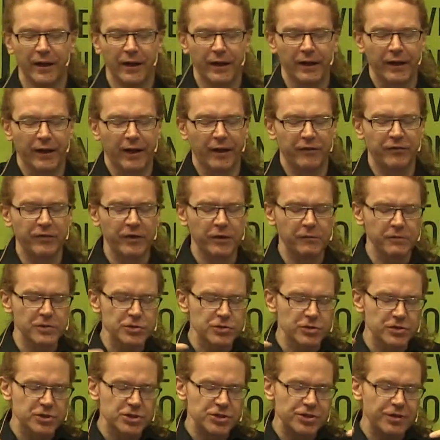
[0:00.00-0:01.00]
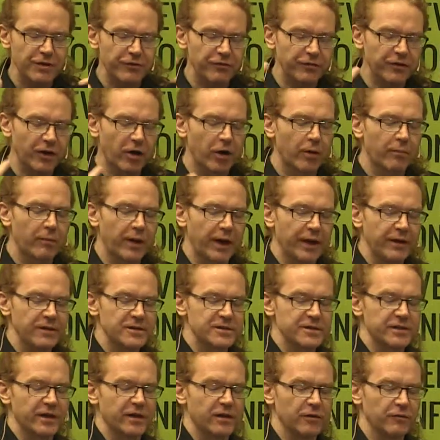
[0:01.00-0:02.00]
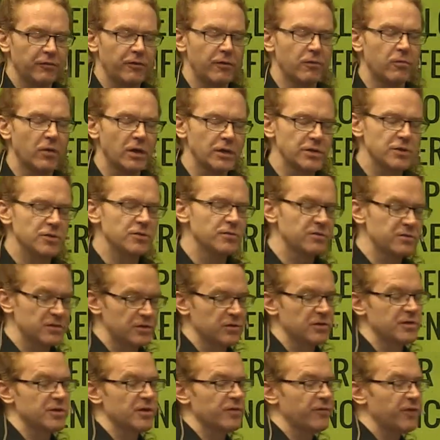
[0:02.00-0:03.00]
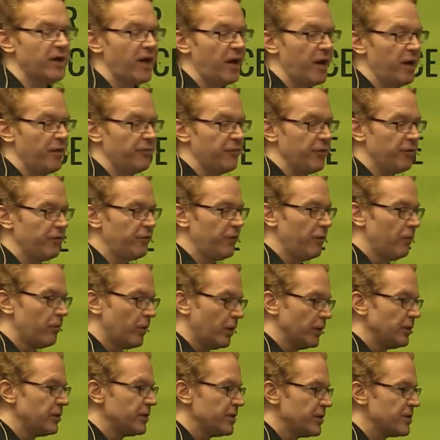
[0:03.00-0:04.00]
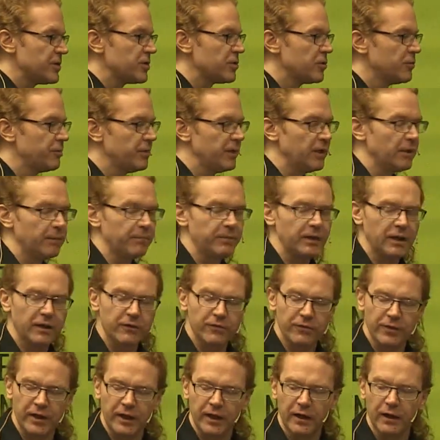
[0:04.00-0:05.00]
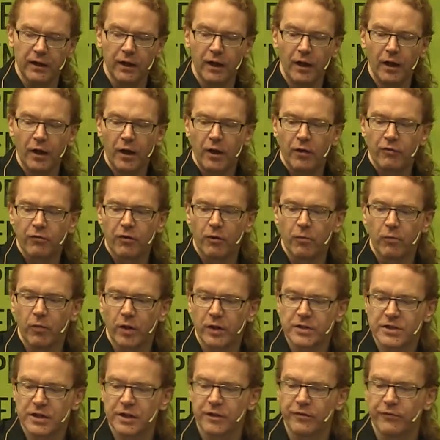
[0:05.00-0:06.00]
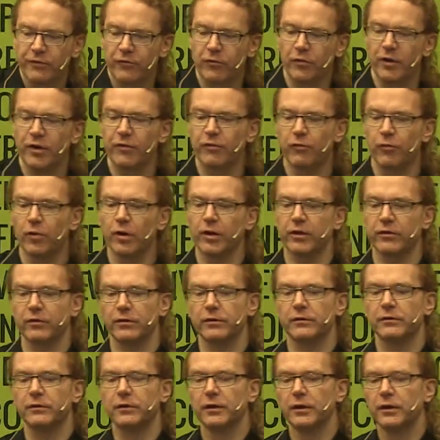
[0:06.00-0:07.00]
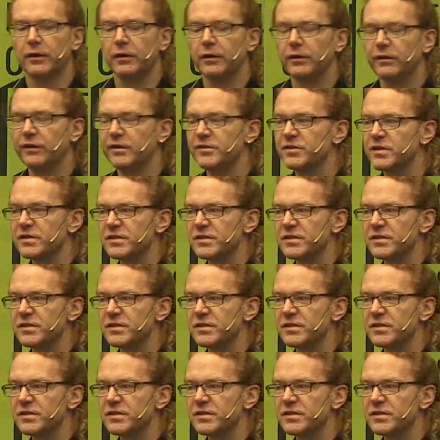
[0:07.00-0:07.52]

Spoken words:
And I think we should shift our mindset if we want to survive, if we want this to be a big thing, from what if to if what. This is